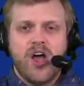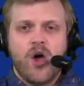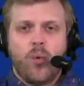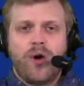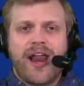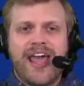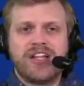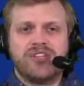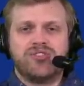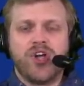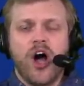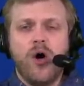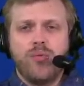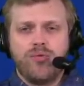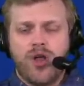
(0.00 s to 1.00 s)
What I
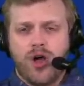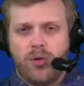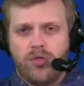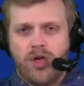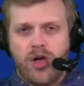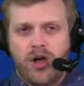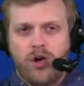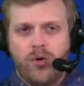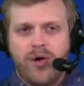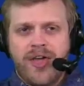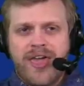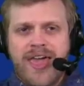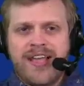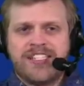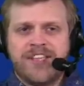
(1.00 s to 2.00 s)
don't know though
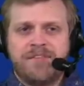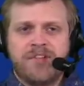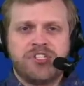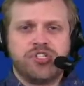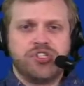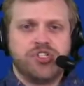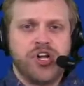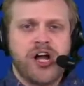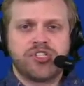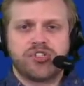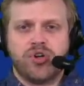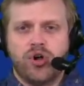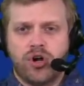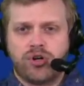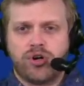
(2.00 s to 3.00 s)
is if it's
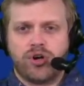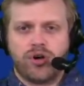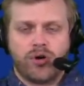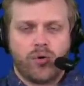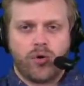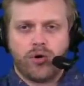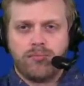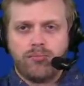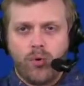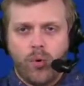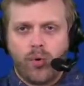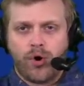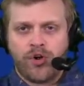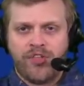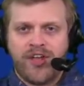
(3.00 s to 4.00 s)
just Hooker or
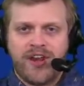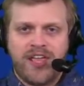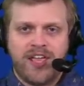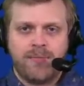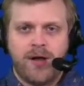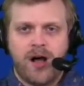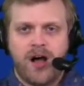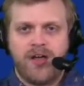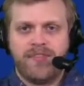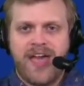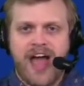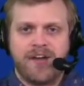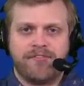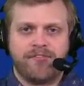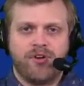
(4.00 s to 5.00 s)
more than him on
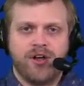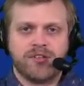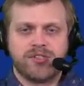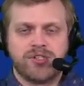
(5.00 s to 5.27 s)
that front.